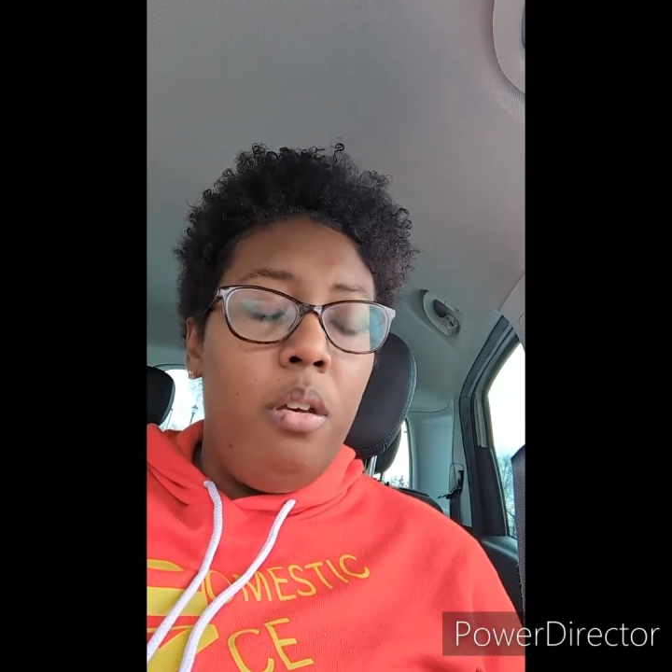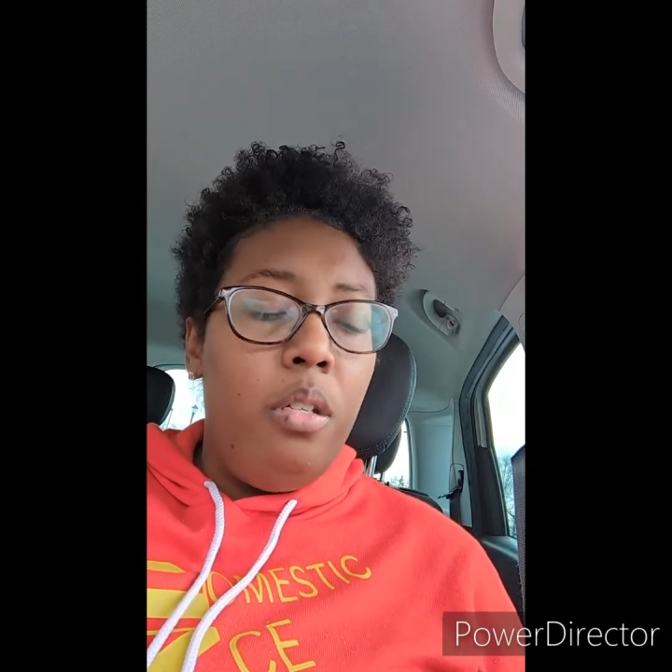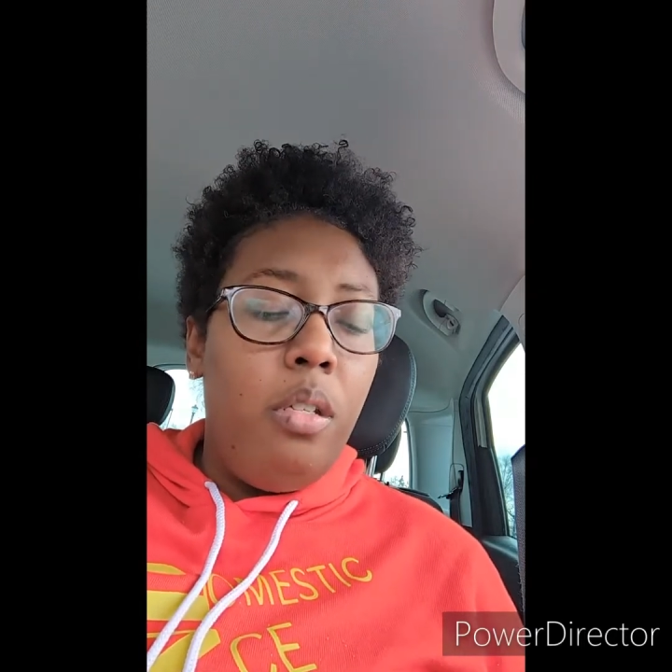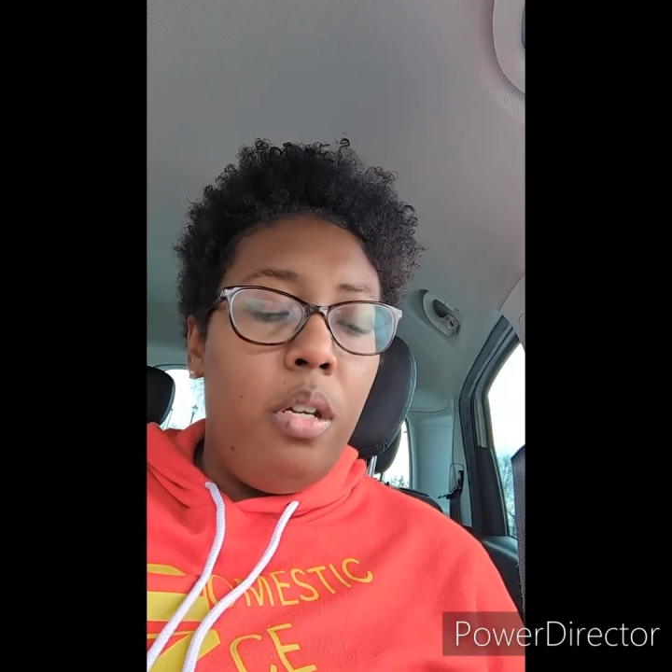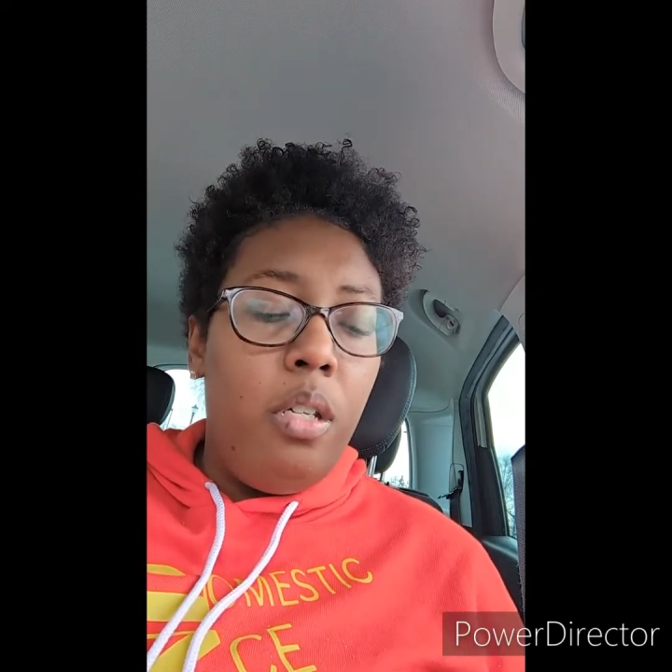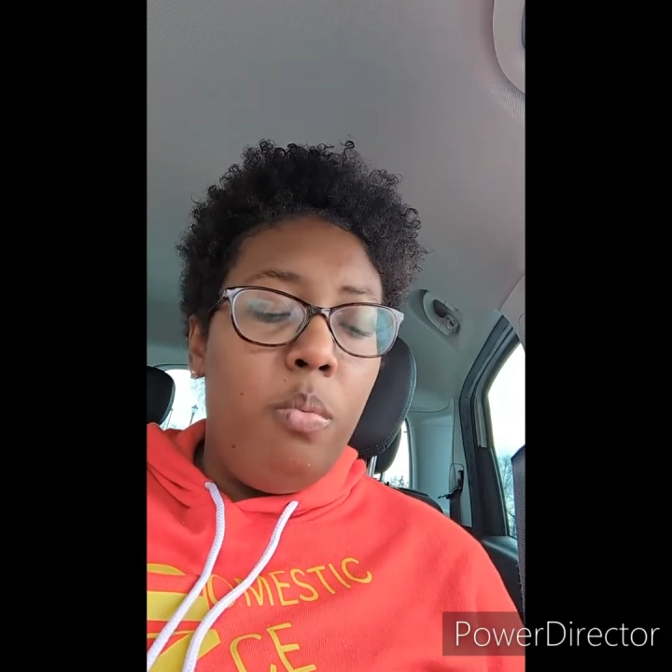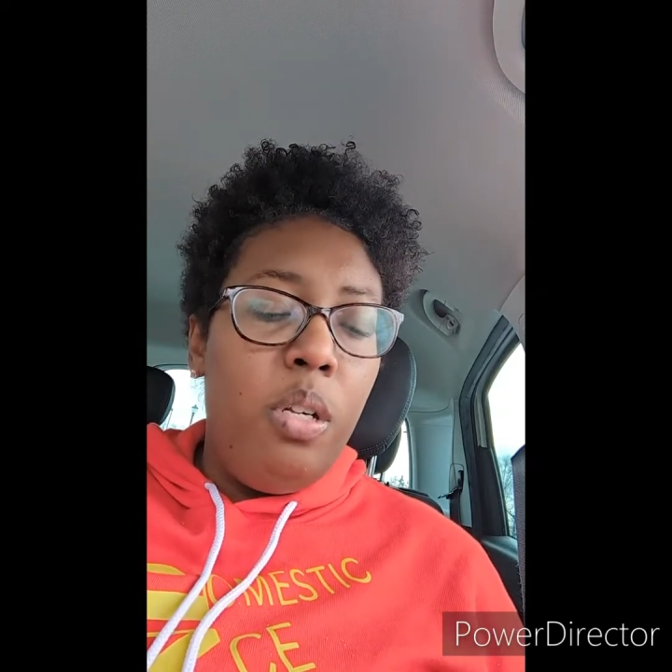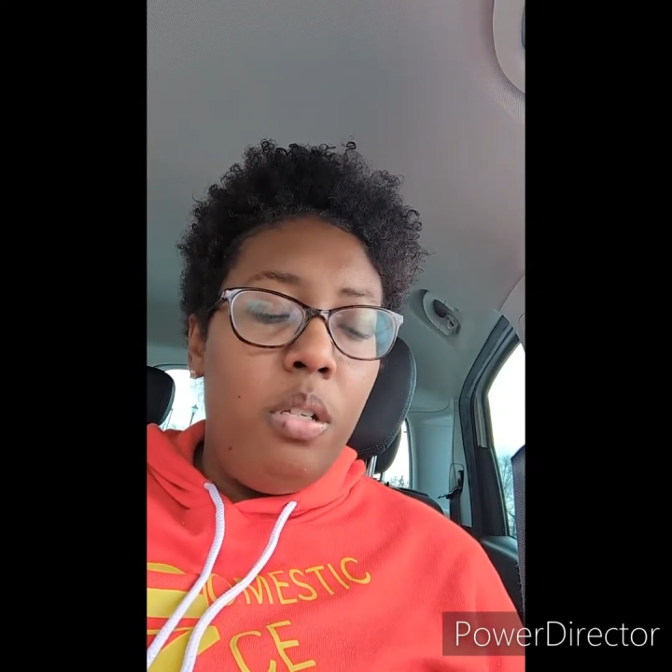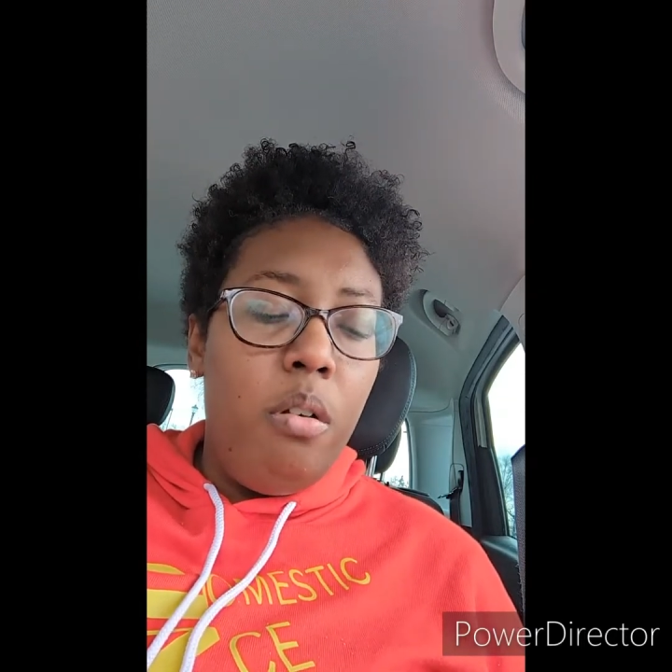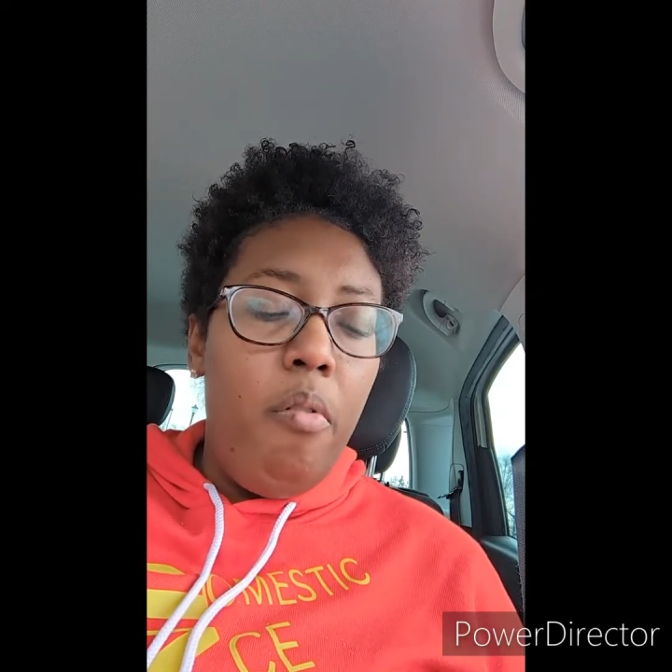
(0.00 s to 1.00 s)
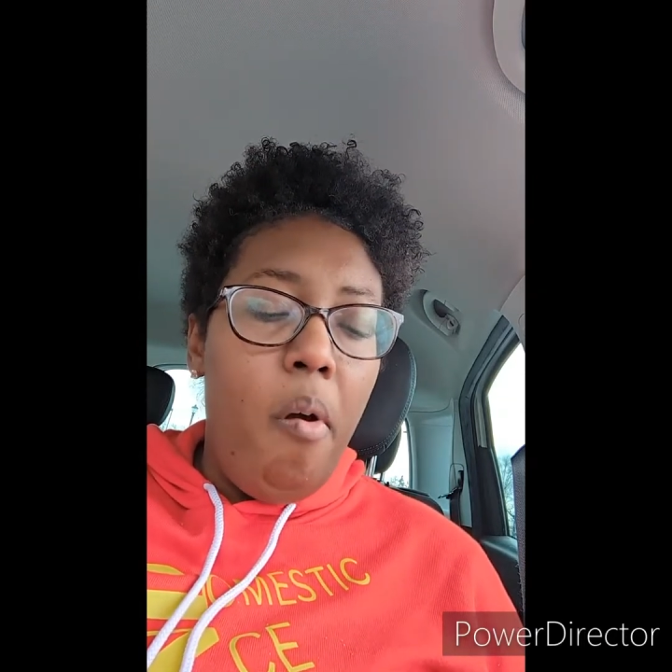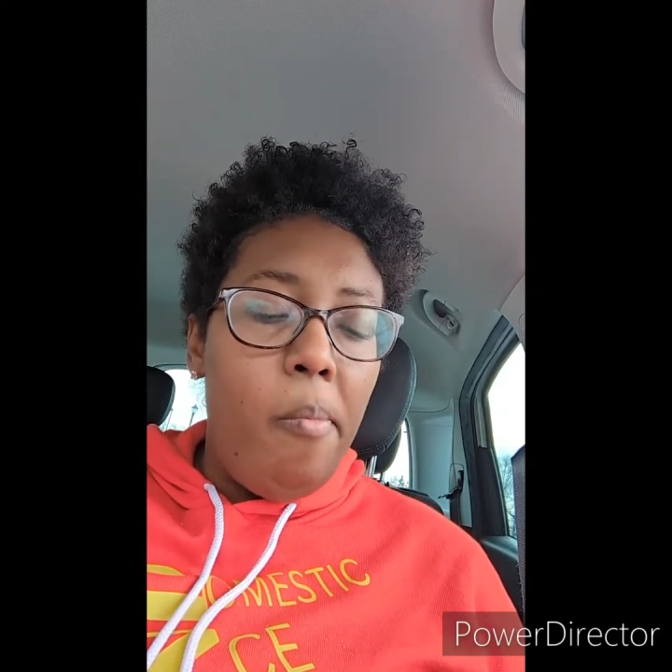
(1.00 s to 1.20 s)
is expensive.